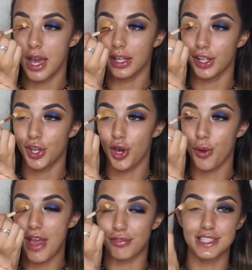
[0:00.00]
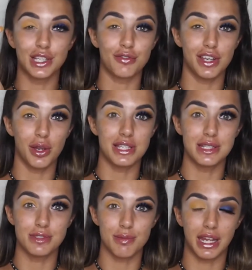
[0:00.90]
I know every single video I
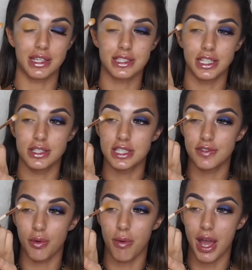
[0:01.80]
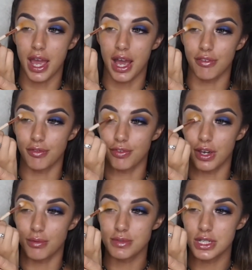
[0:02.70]
seem to make excuses for why I haven't
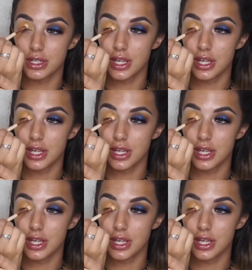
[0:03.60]
filmed,